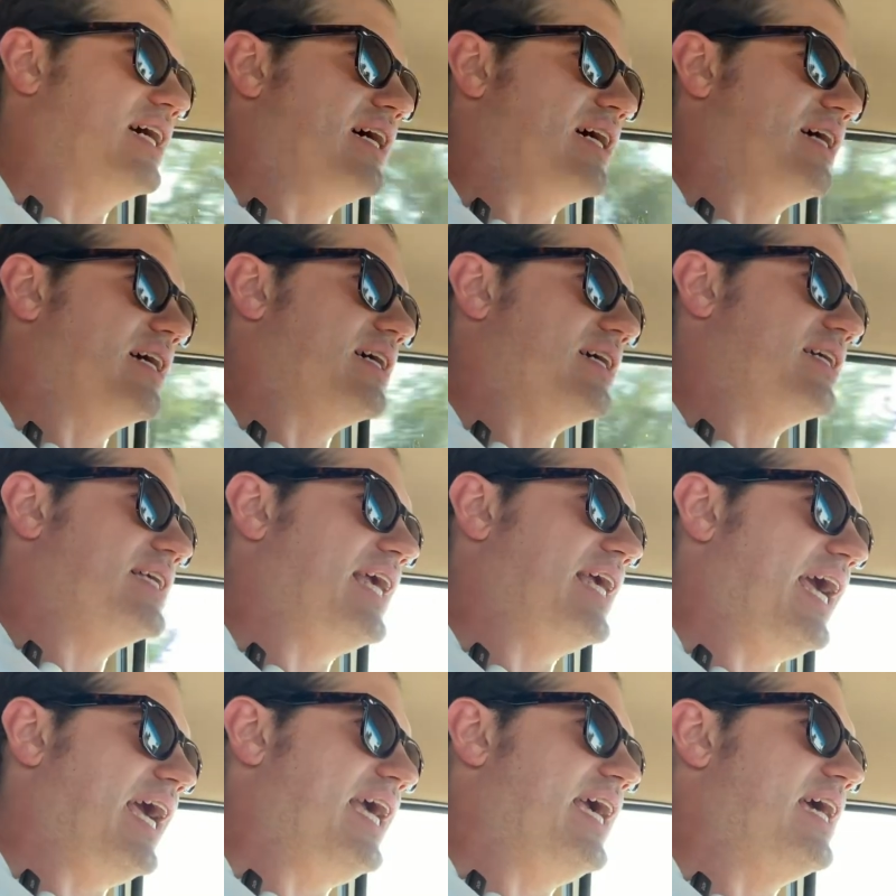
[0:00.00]
a
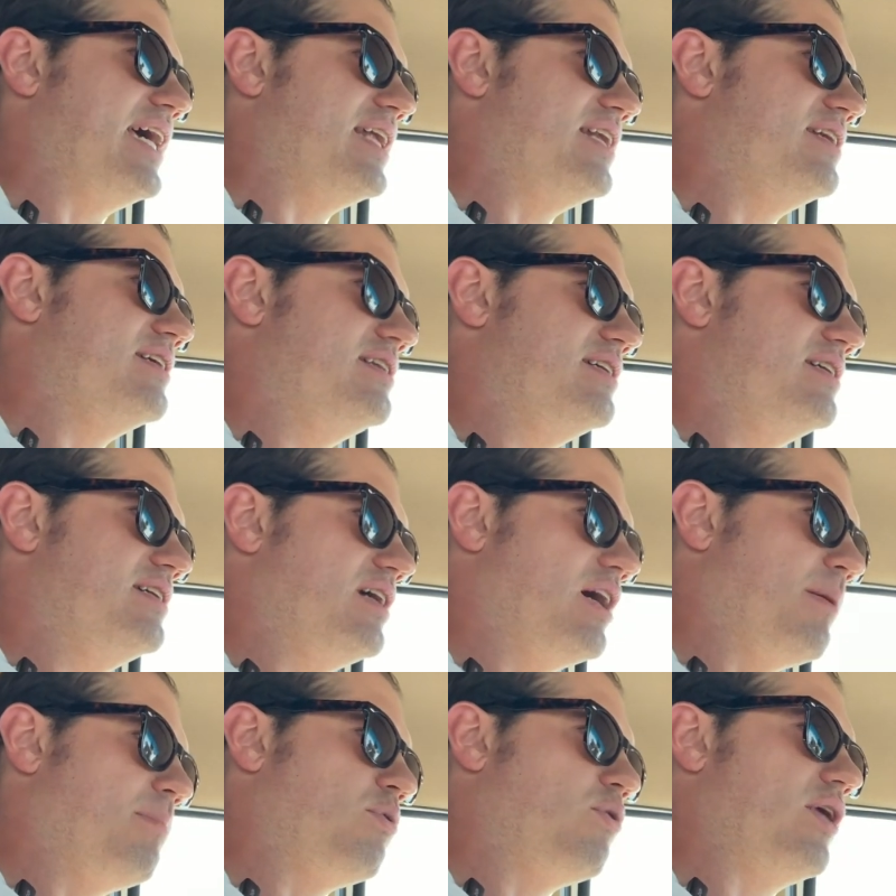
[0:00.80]

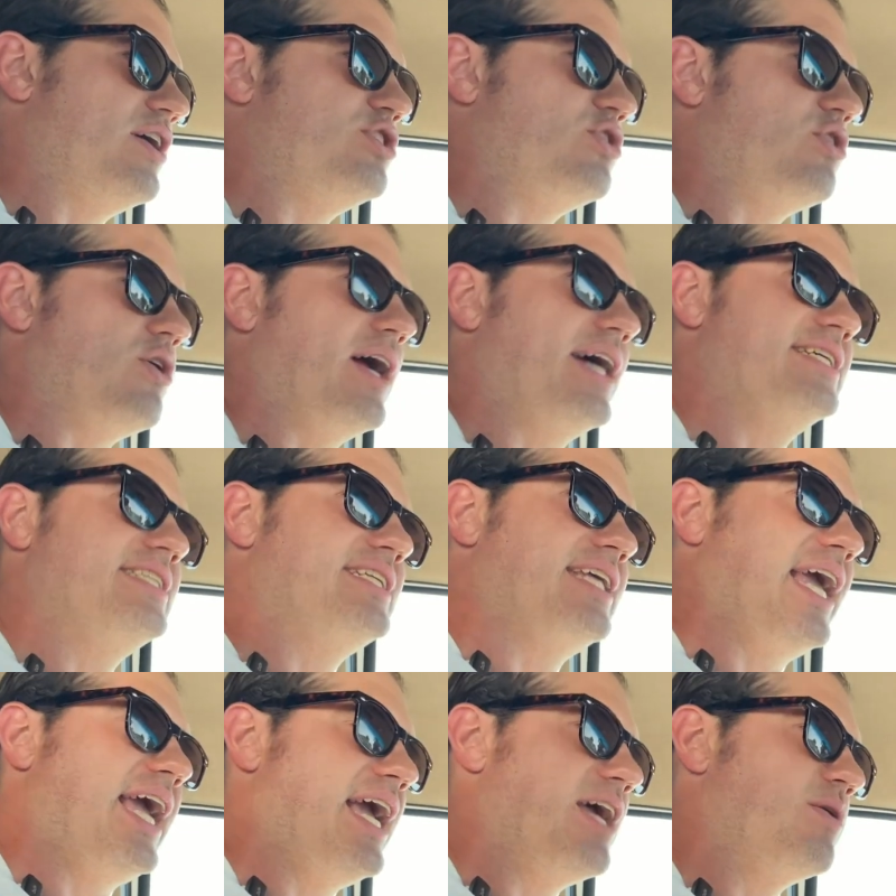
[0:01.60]

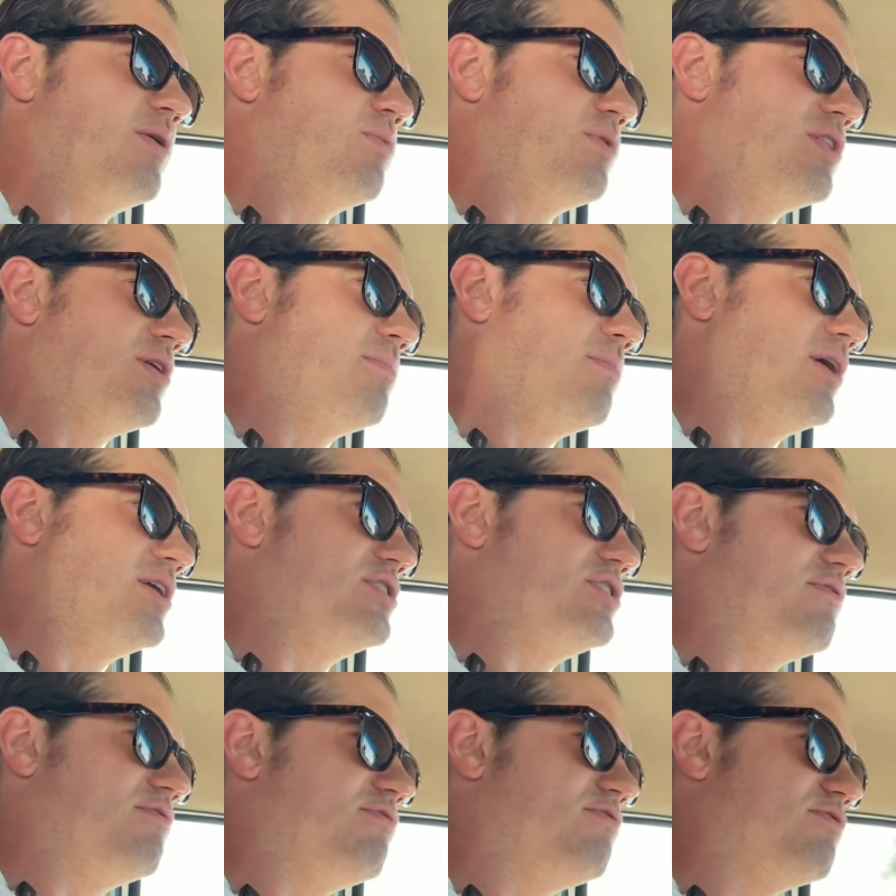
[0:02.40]
pressurized can with a
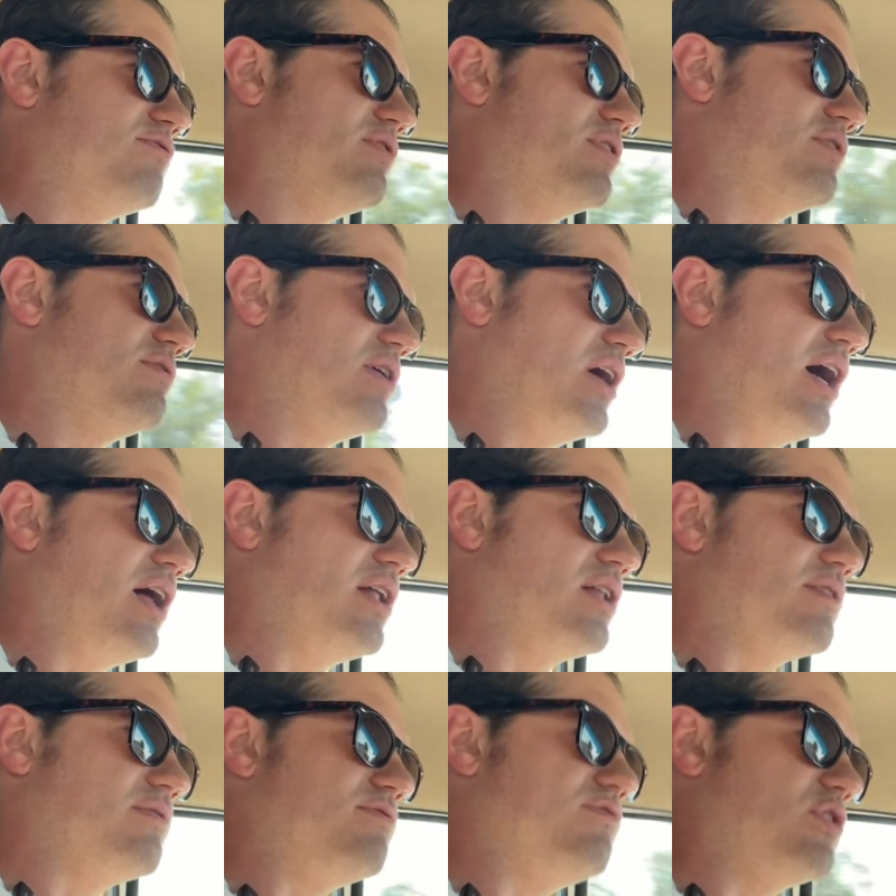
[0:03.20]
bunch of
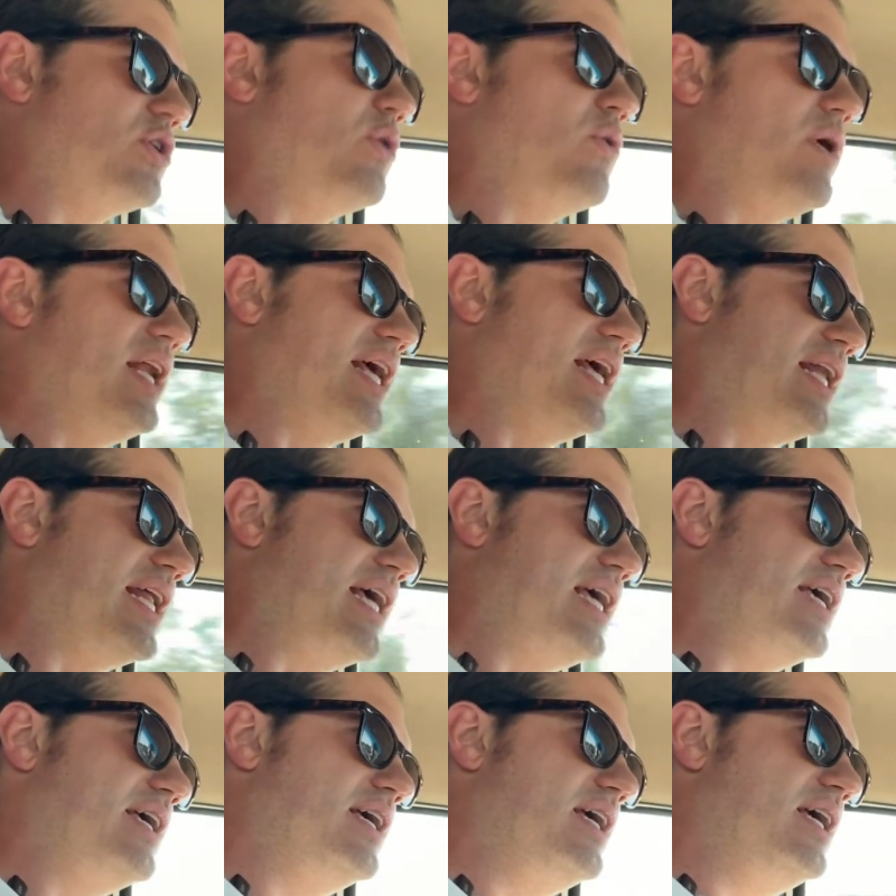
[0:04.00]
fluid in
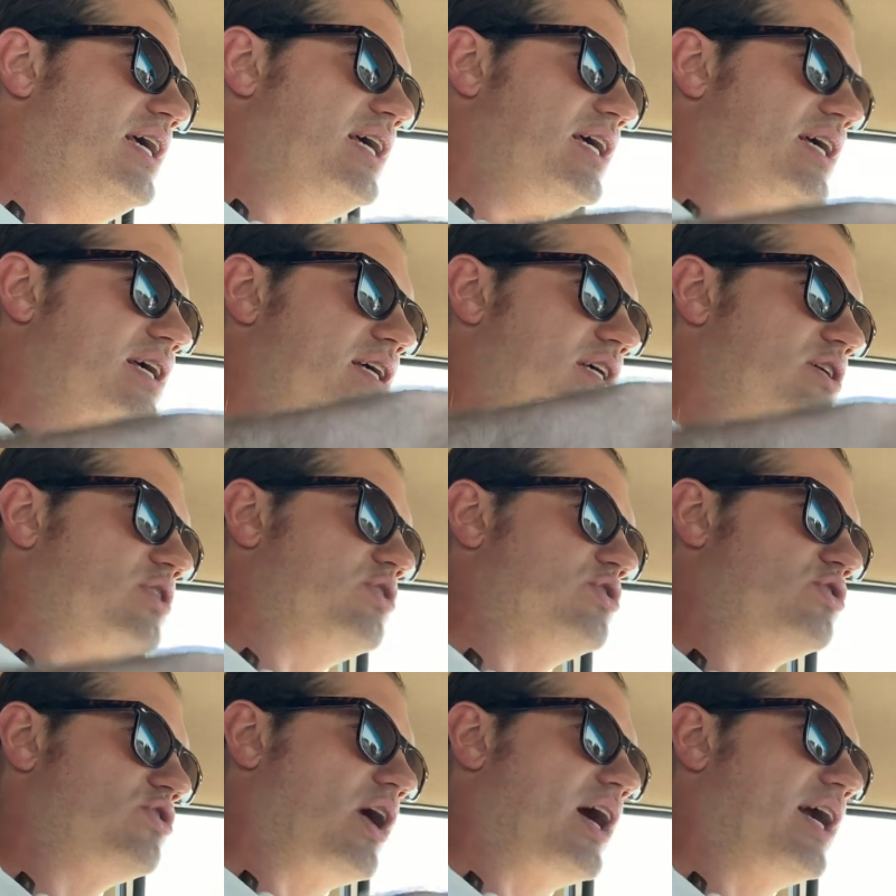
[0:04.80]
it.
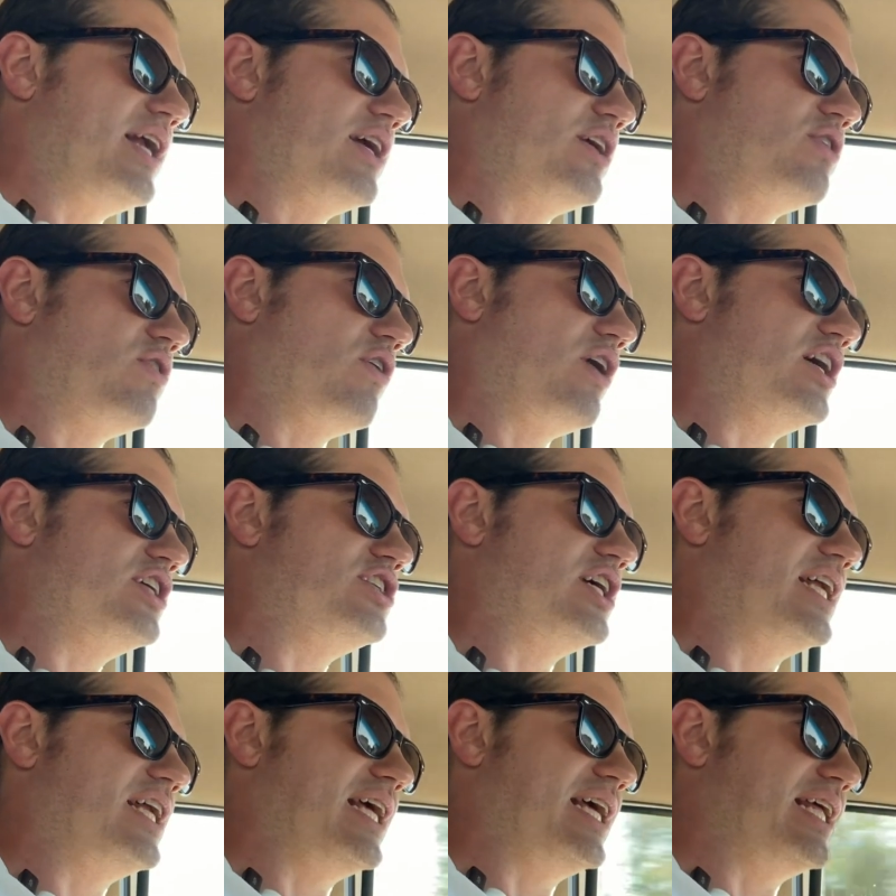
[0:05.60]
You're trying to
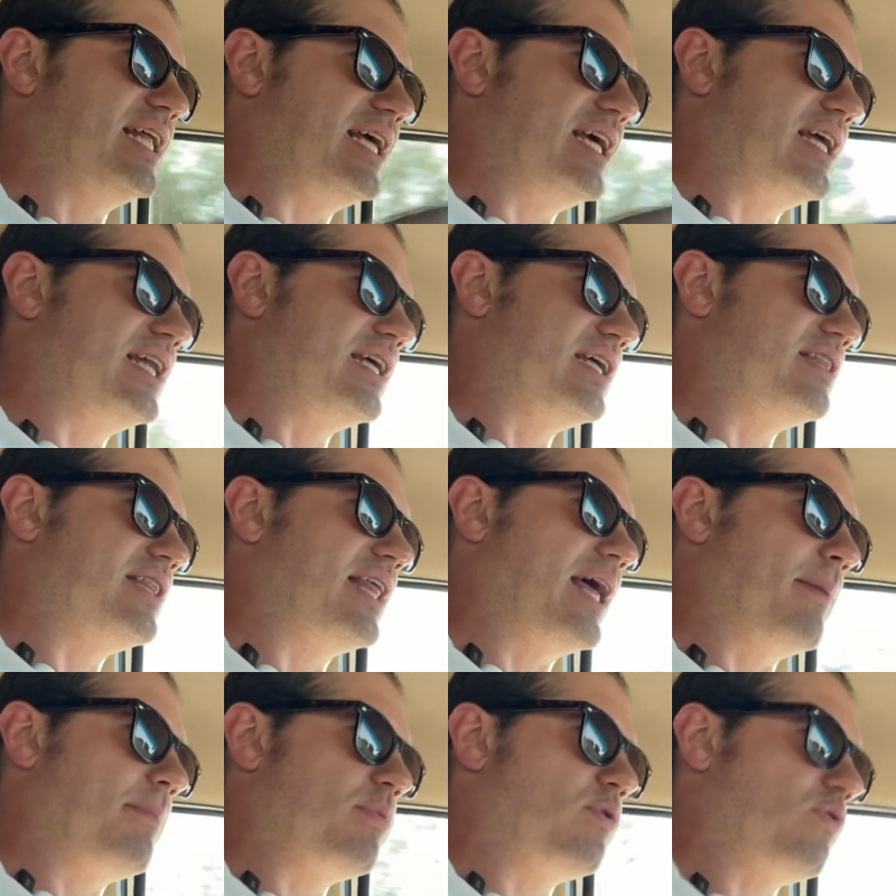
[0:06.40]
crush it, and
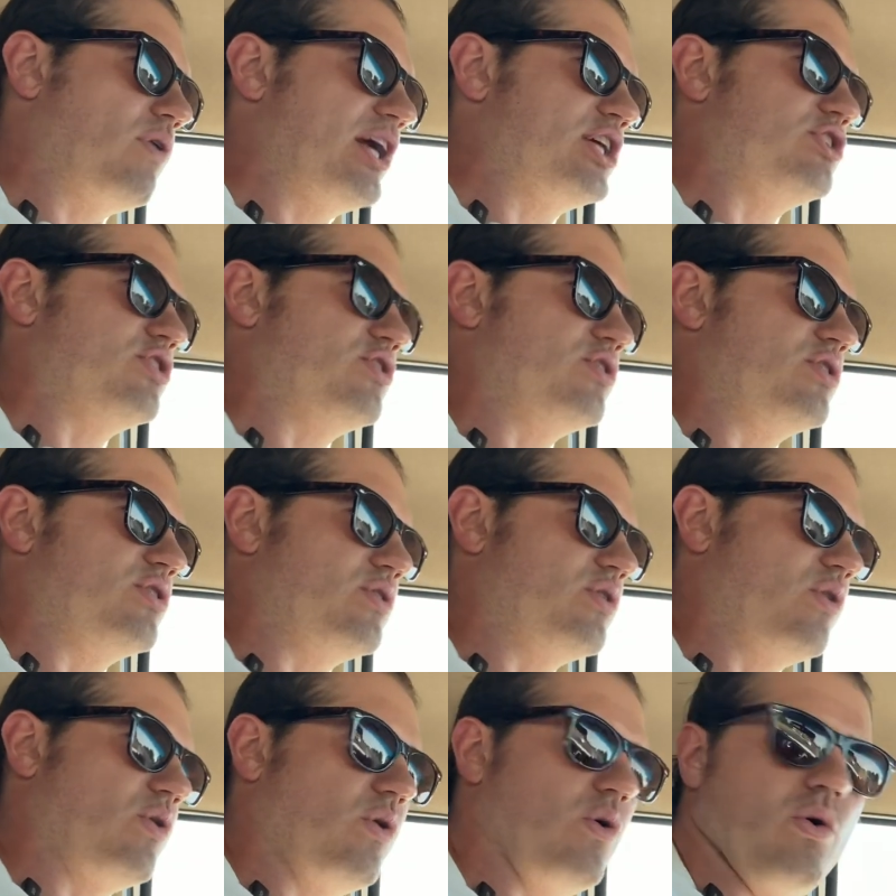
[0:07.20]
that
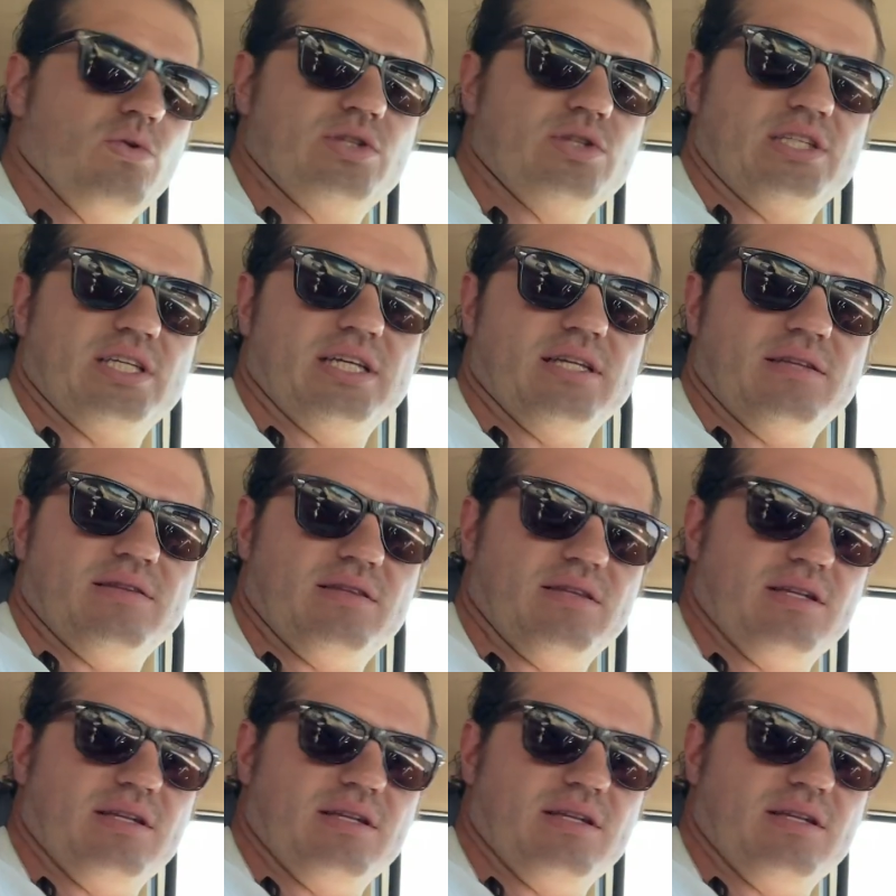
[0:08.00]
pressure holds the